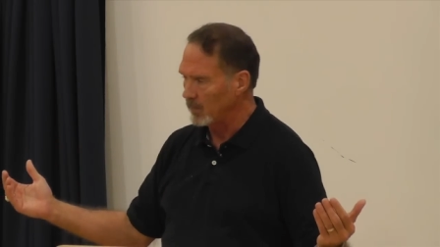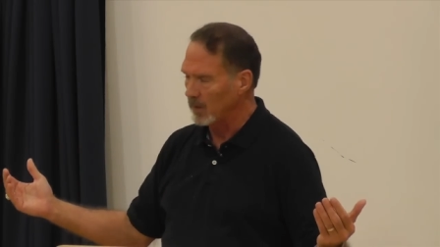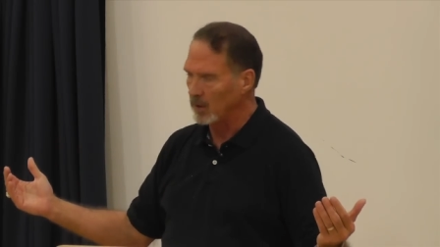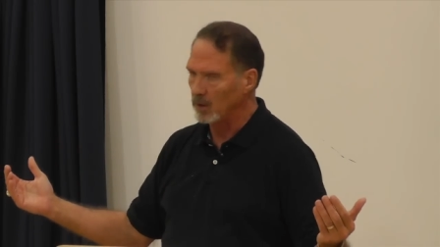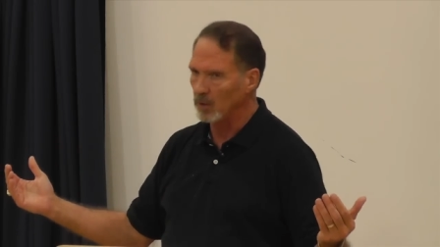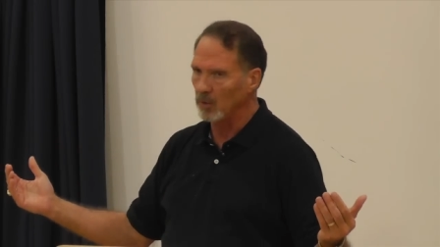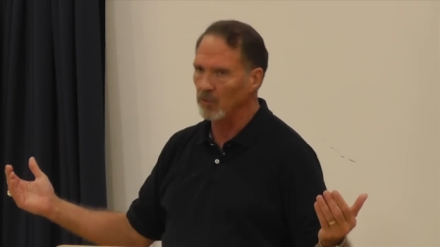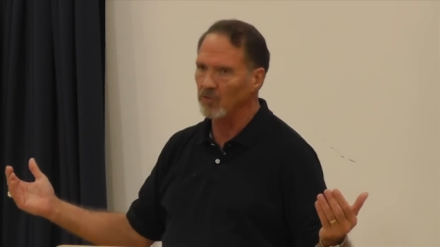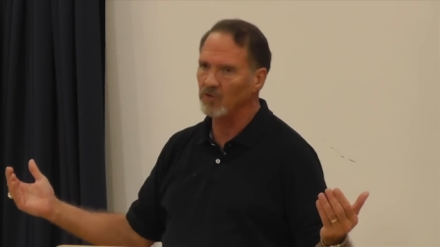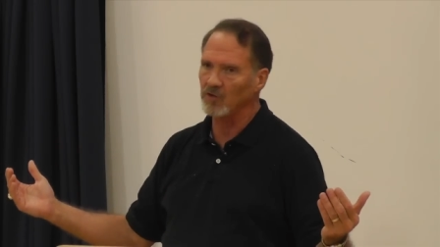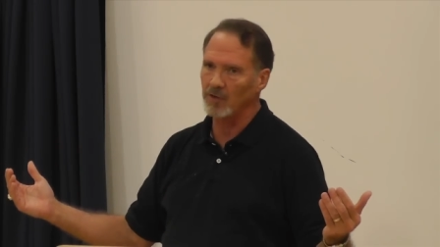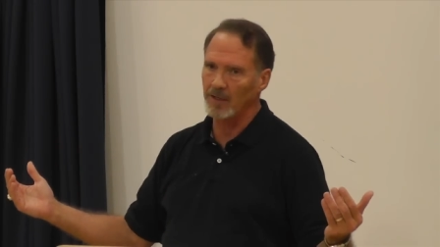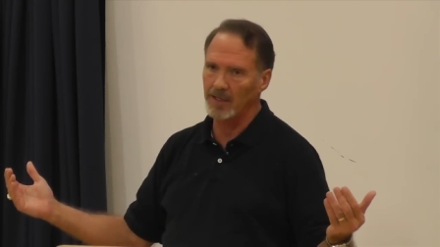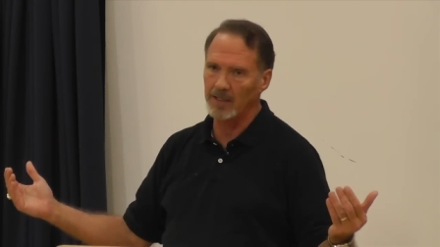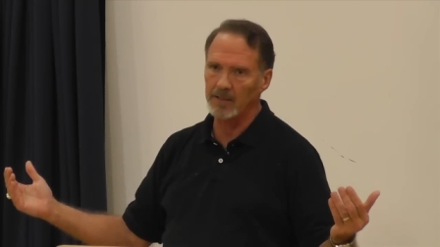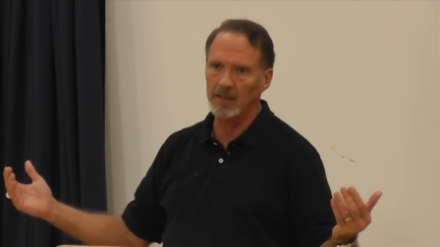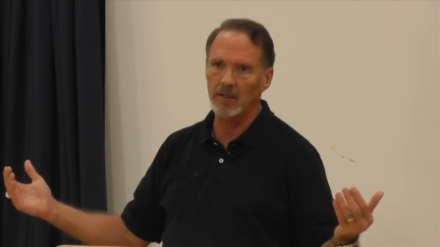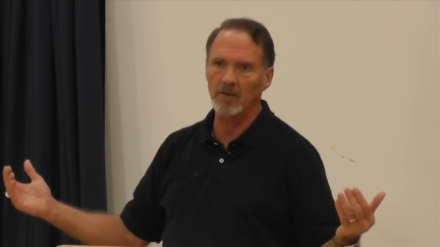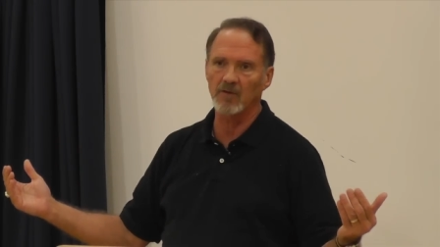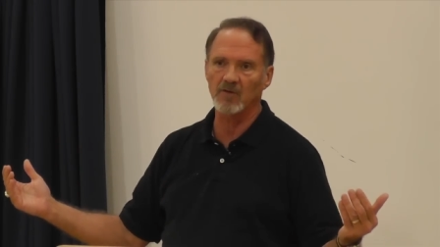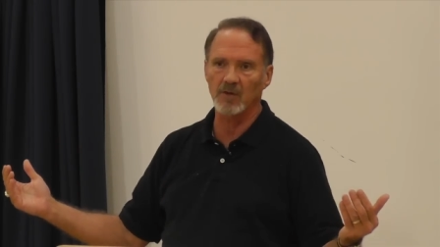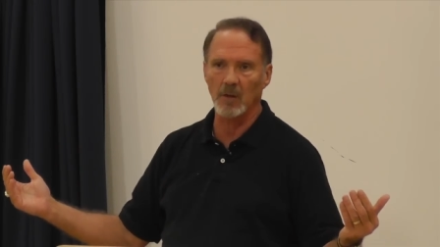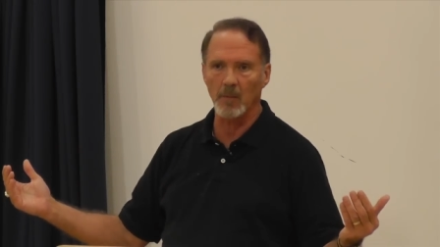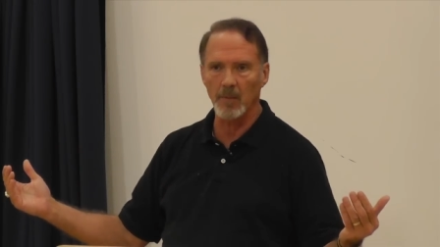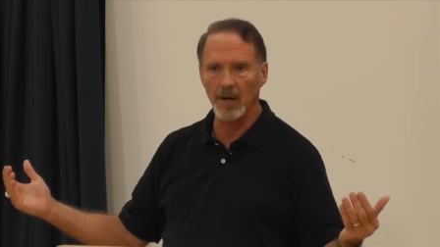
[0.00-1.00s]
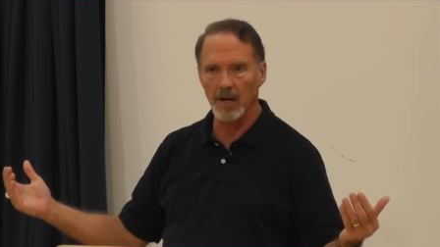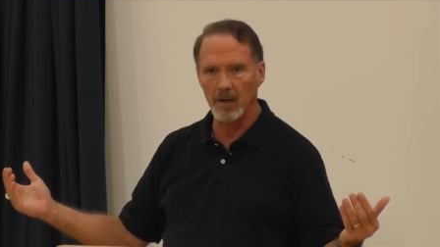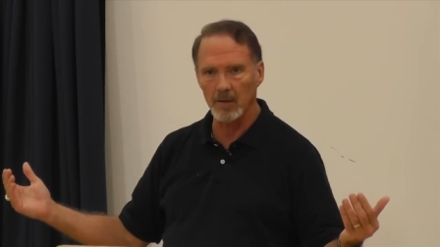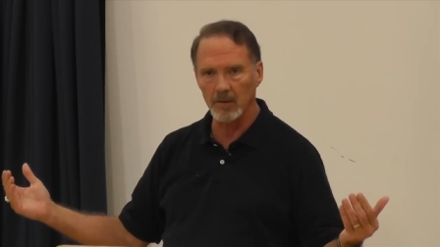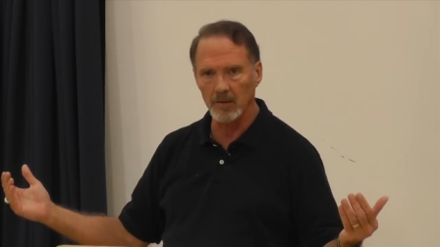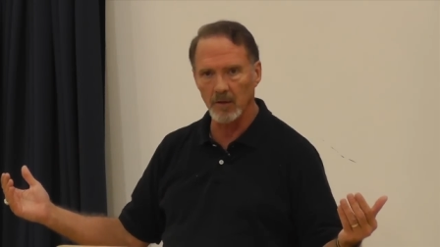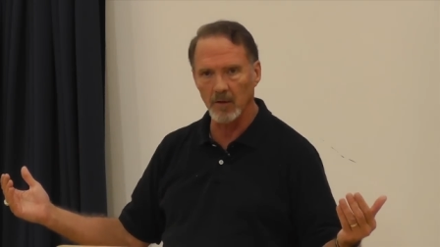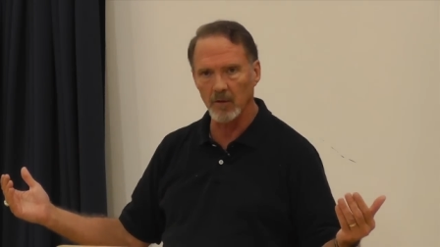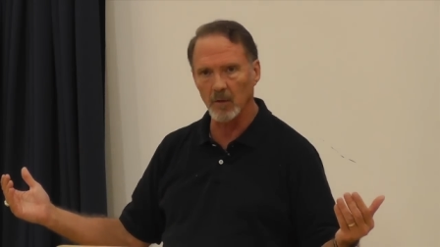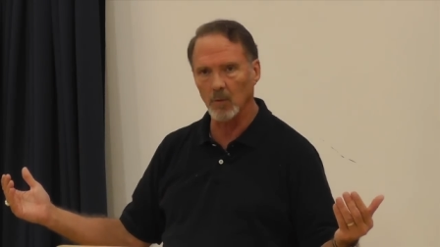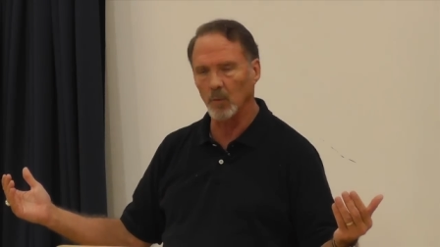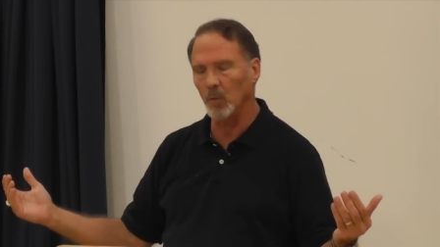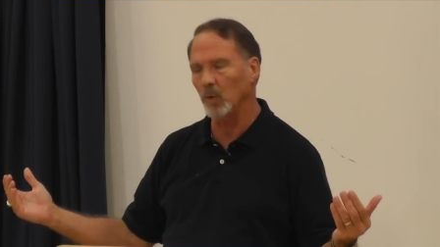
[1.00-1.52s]
You know, saying that somehow or
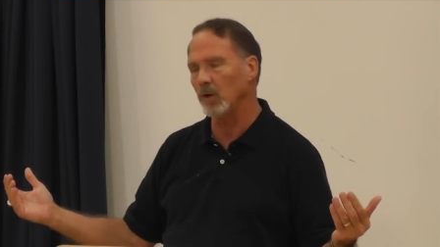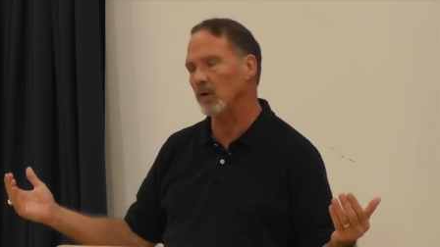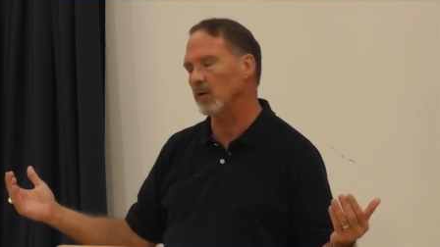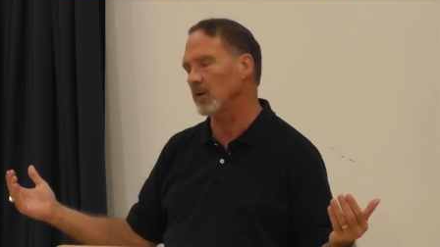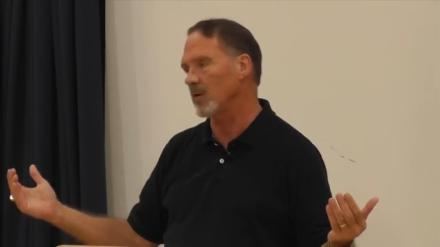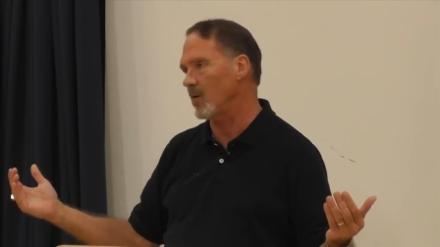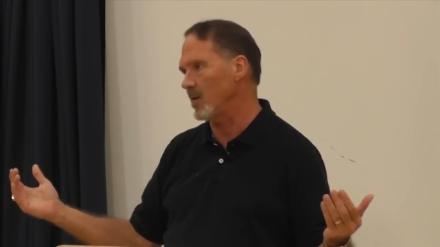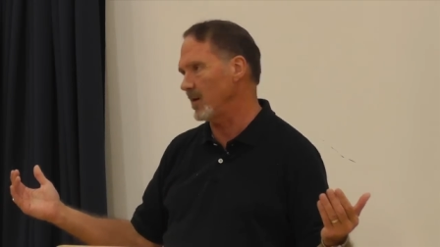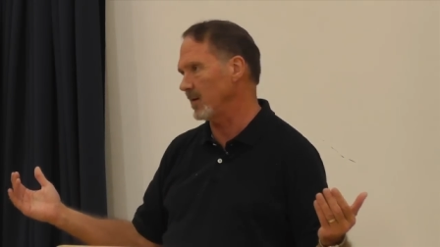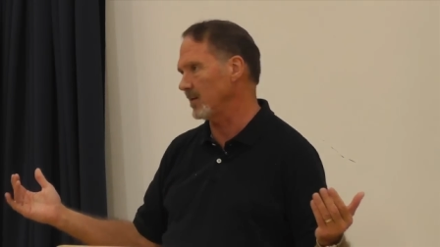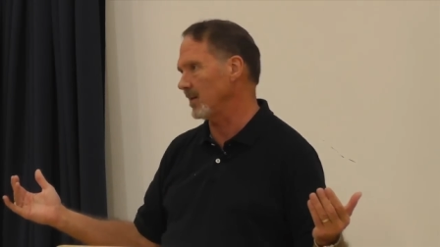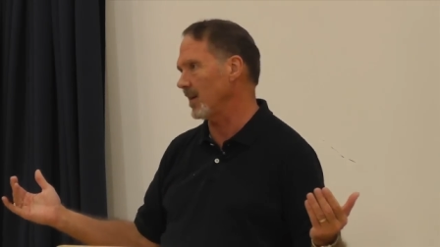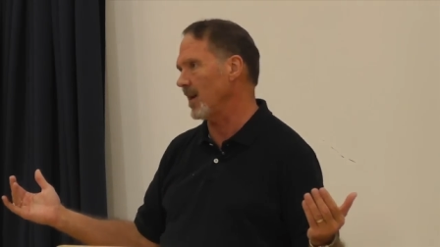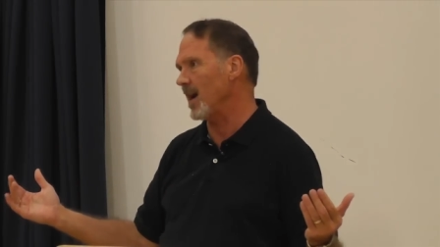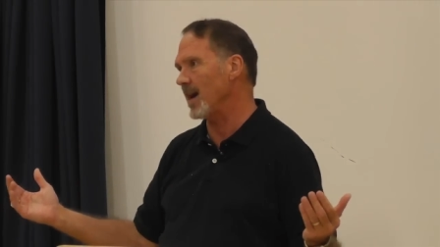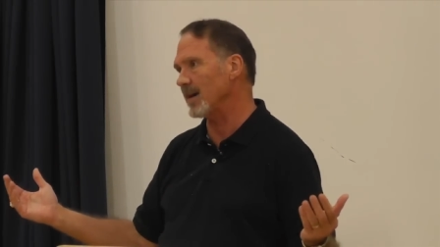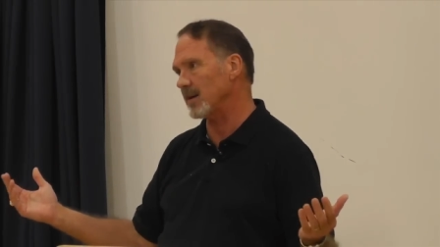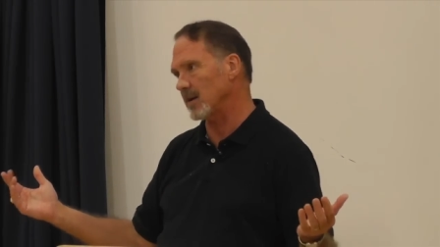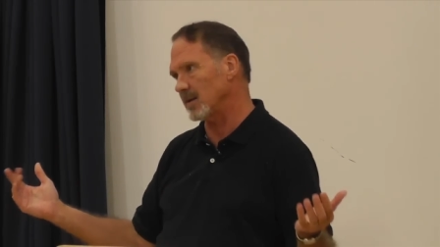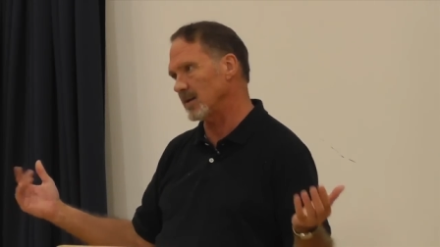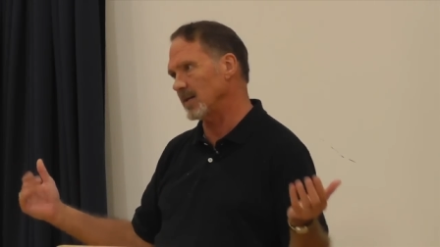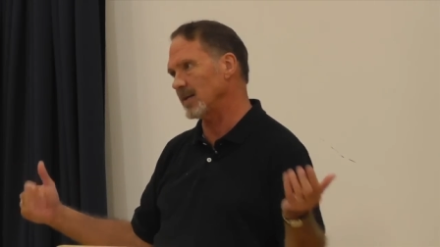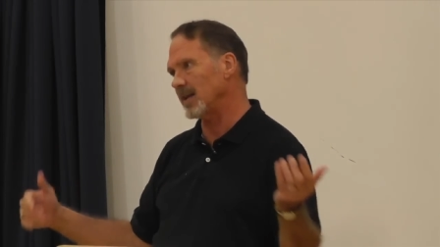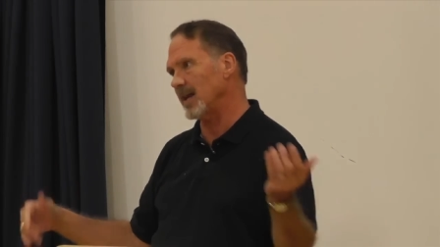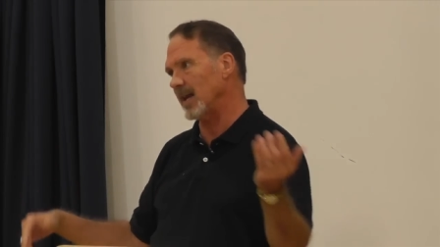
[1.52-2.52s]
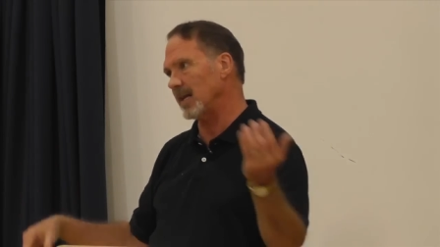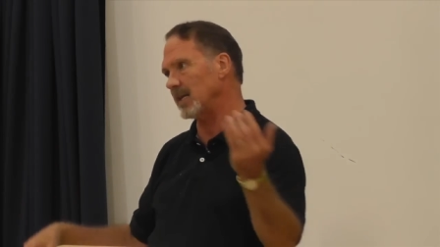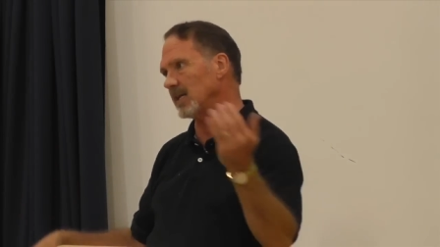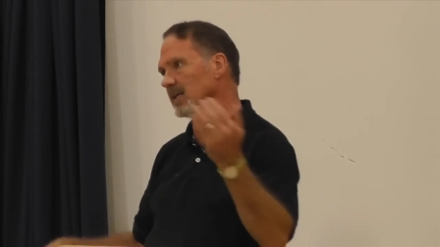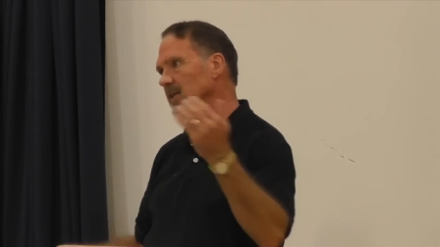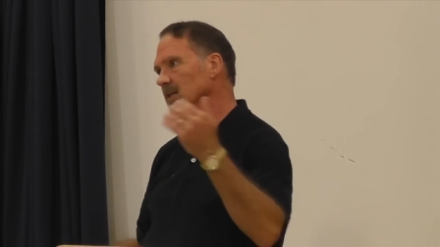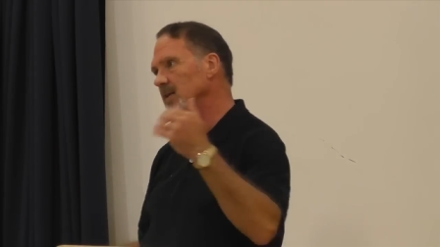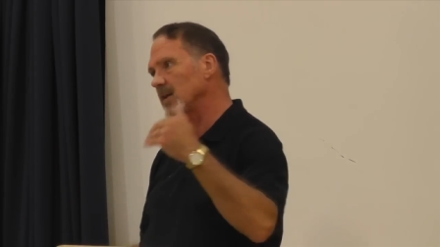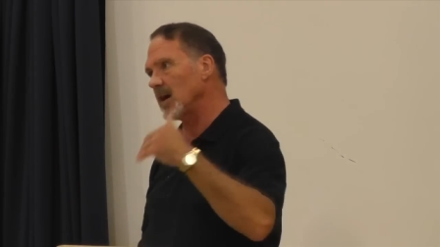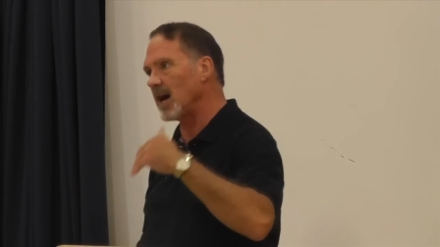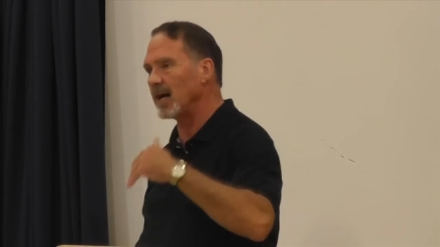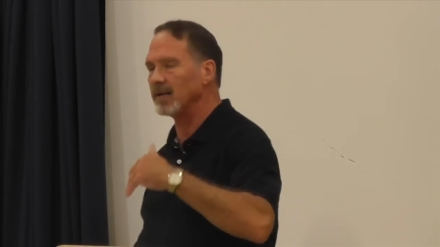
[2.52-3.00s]
another we're not going to get it, and